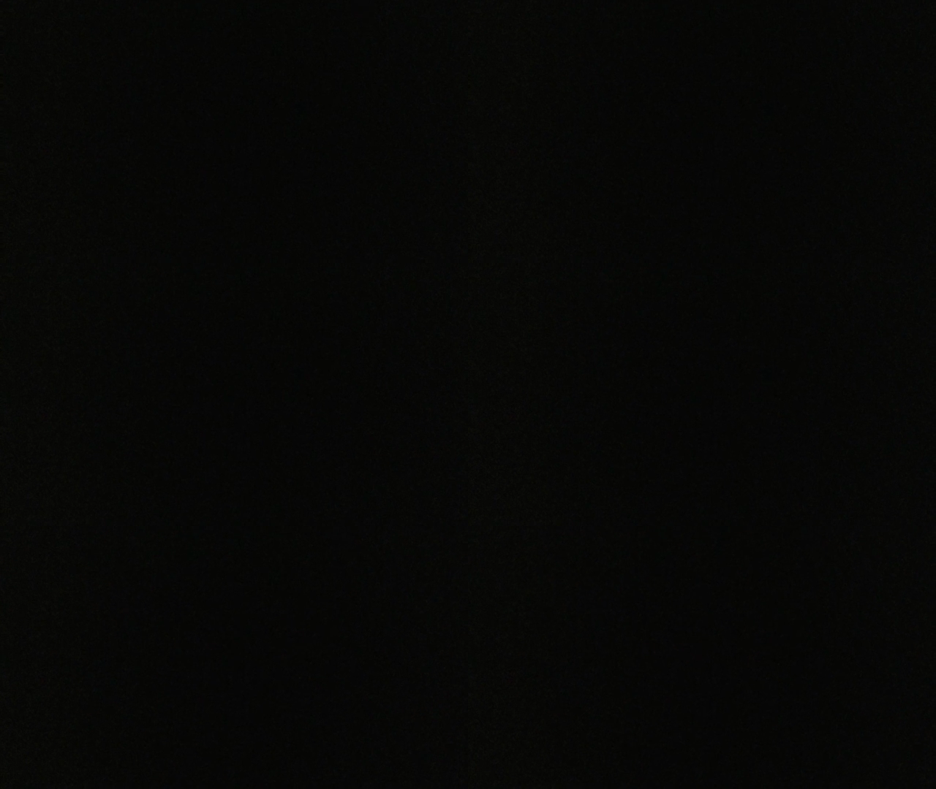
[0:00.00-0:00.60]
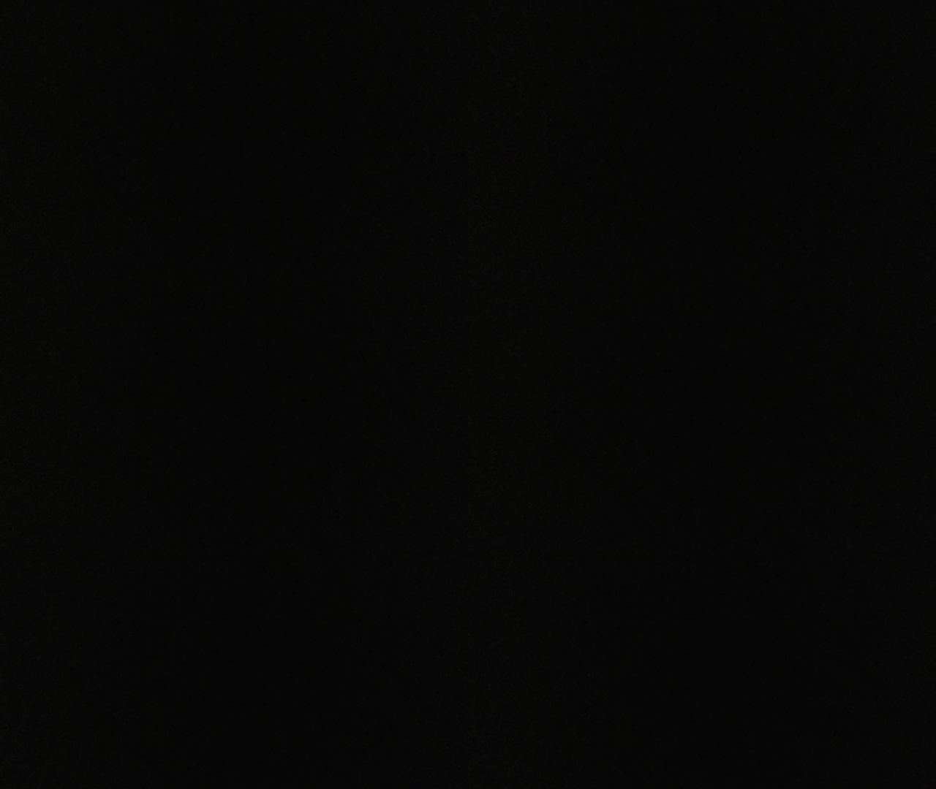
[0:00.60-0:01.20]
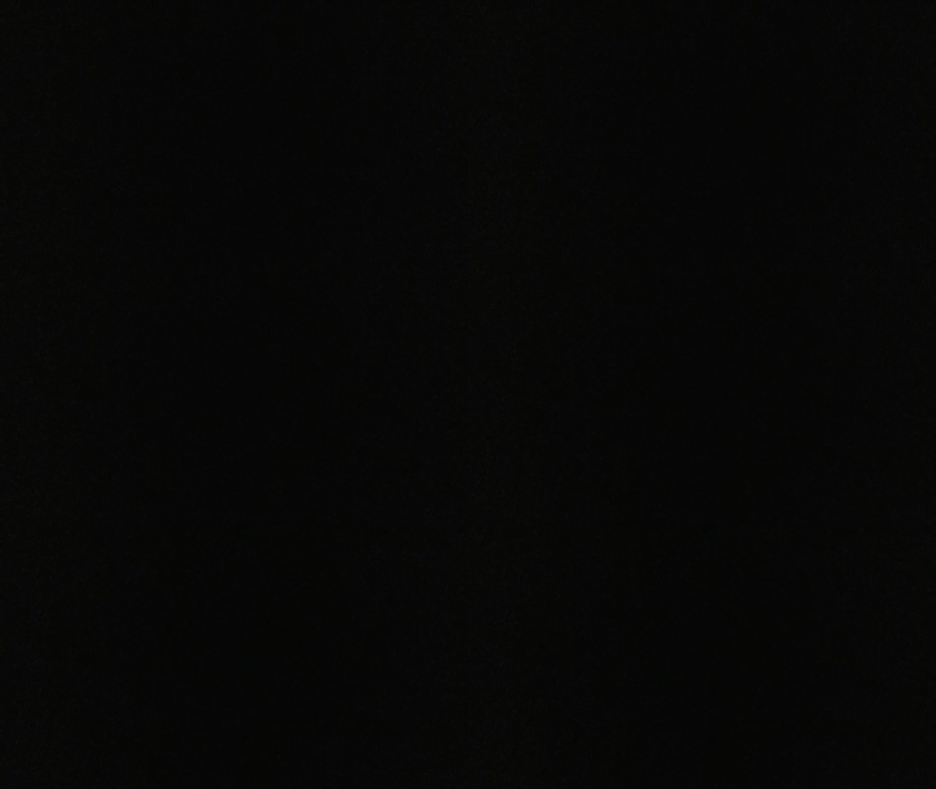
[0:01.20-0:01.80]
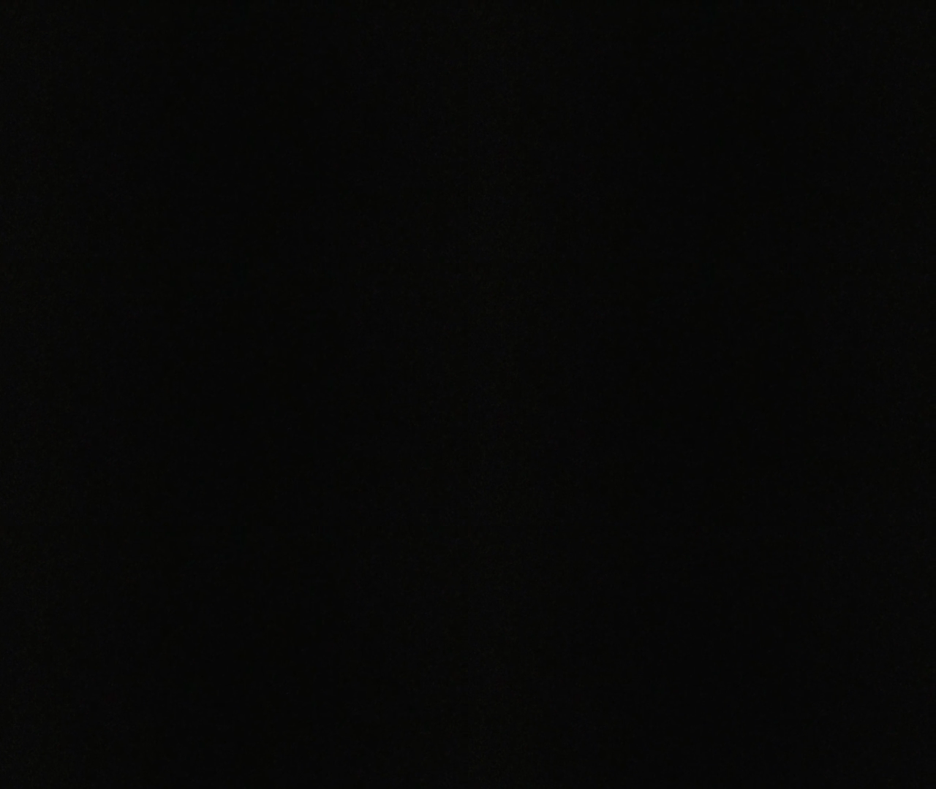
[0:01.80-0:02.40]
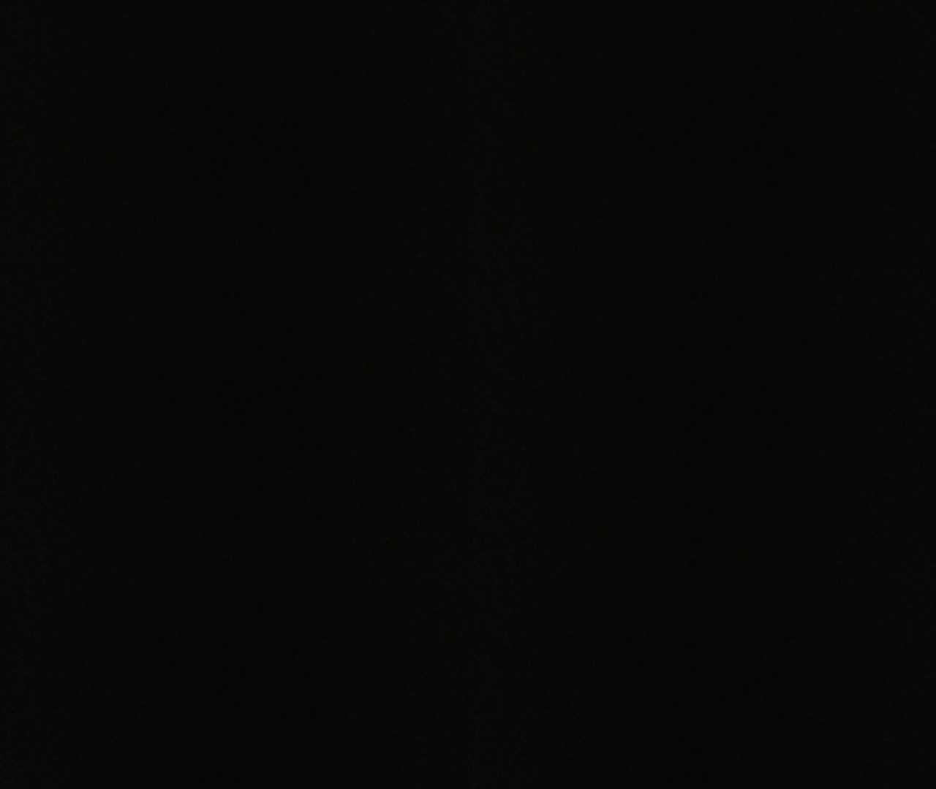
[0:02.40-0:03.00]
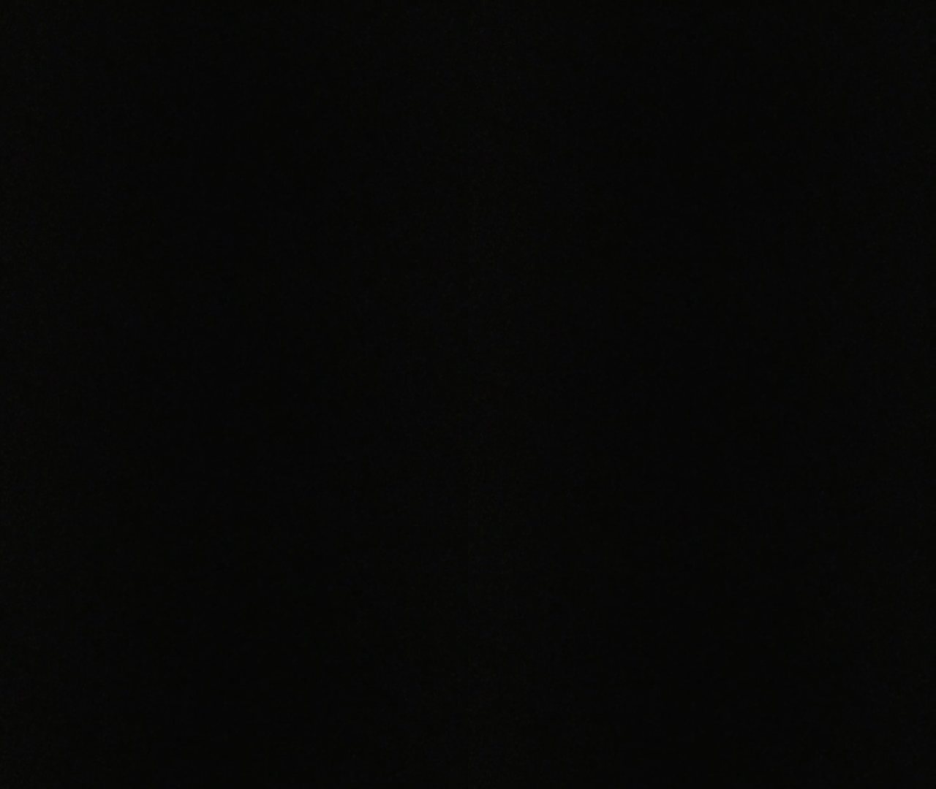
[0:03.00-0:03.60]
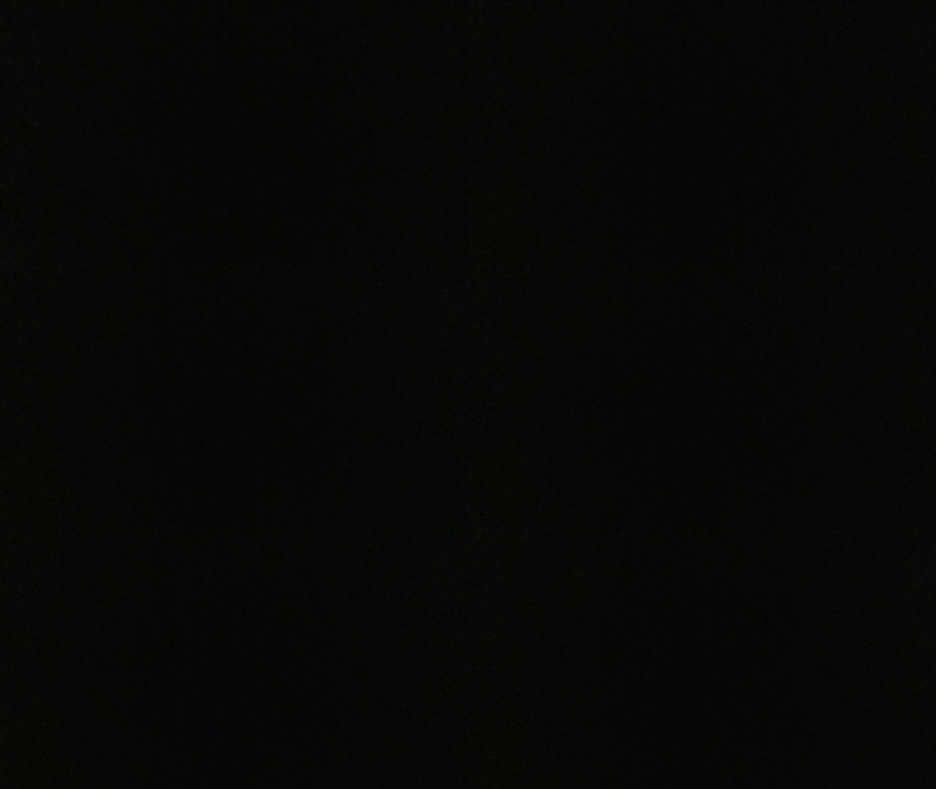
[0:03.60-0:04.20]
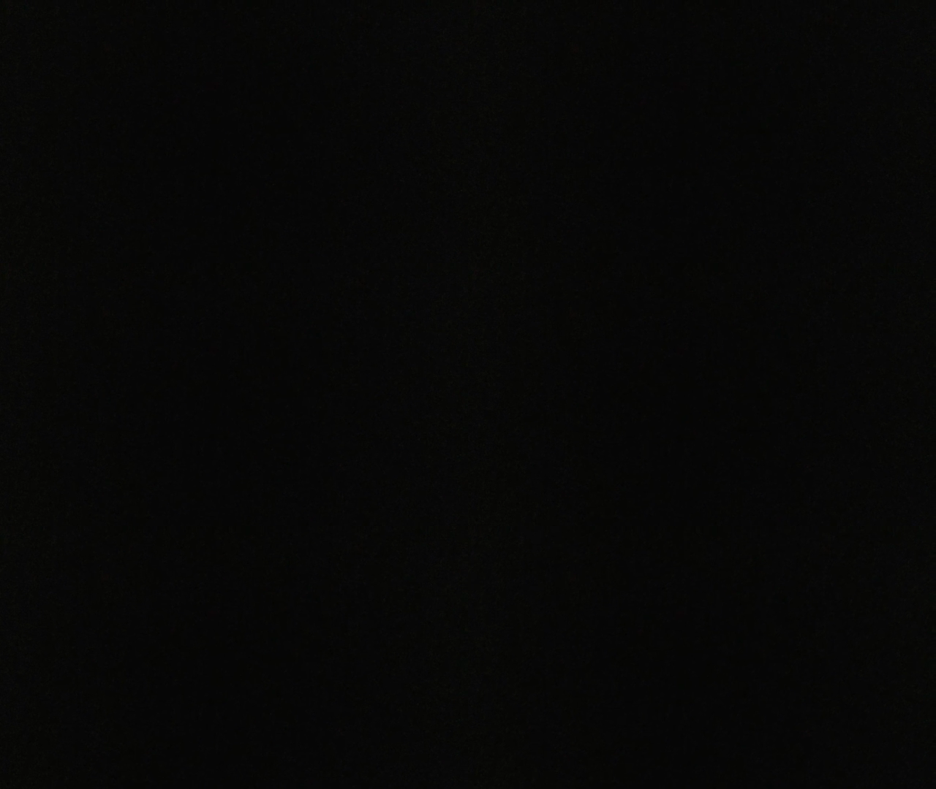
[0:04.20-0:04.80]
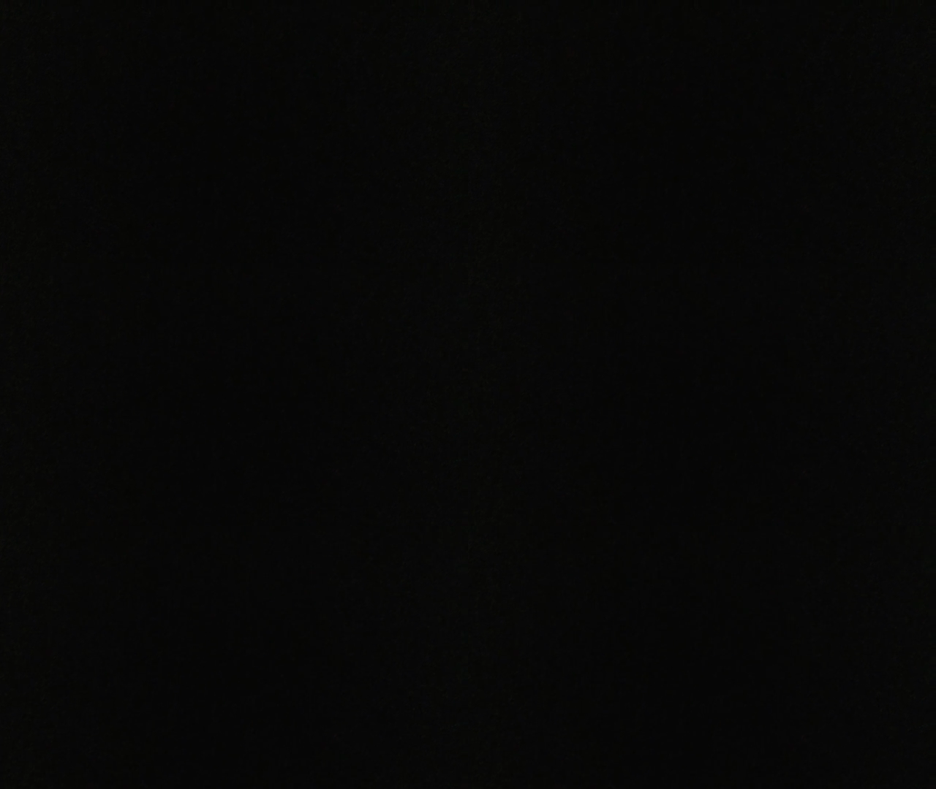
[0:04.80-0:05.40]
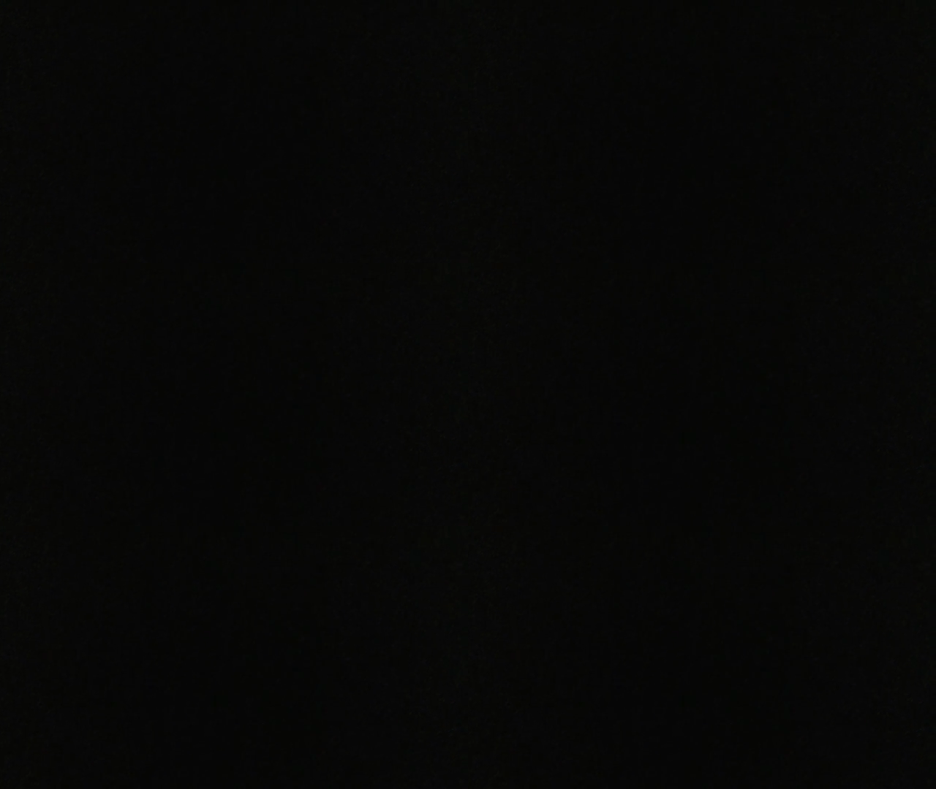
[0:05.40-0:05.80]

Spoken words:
[unreadable: no face in view]